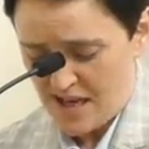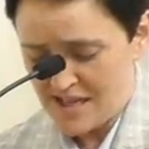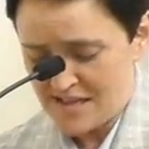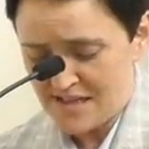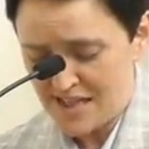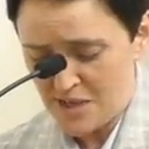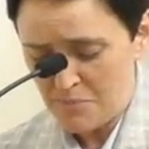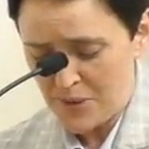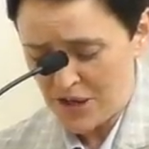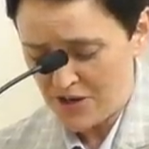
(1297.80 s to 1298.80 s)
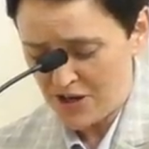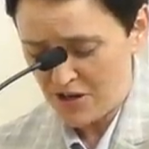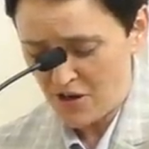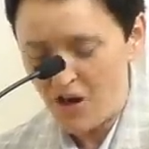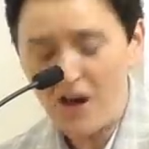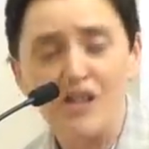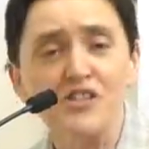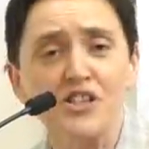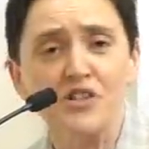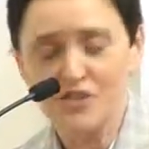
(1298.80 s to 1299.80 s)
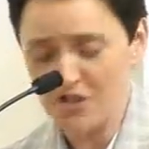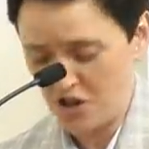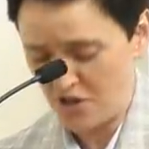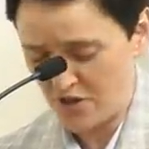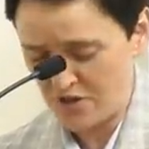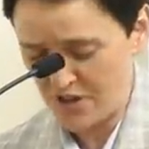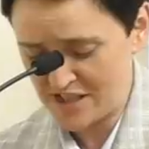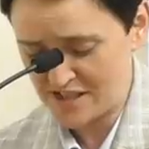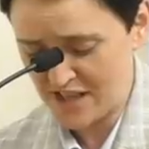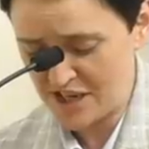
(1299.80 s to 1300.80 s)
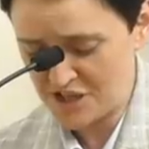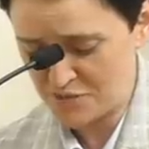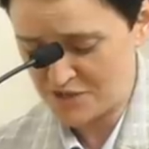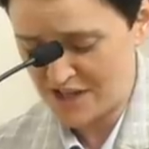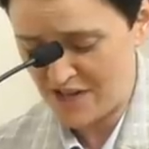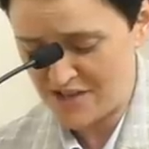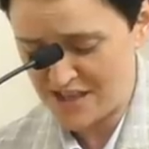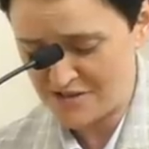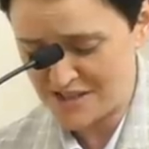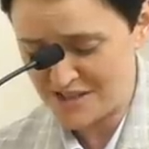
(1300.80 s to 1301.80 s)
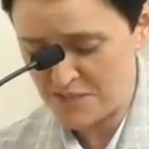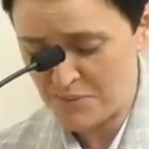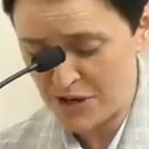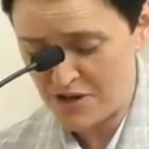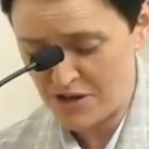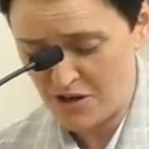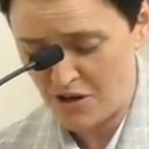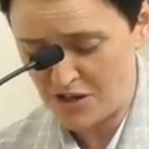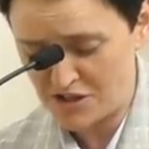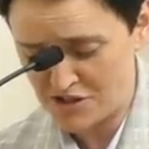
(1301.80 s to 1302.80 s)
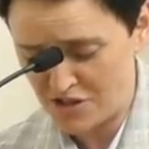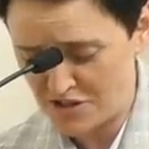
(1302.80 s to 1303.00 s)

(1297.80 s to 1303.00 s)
In the Imperial College, an undercover investigation was carried out in the Imperial College,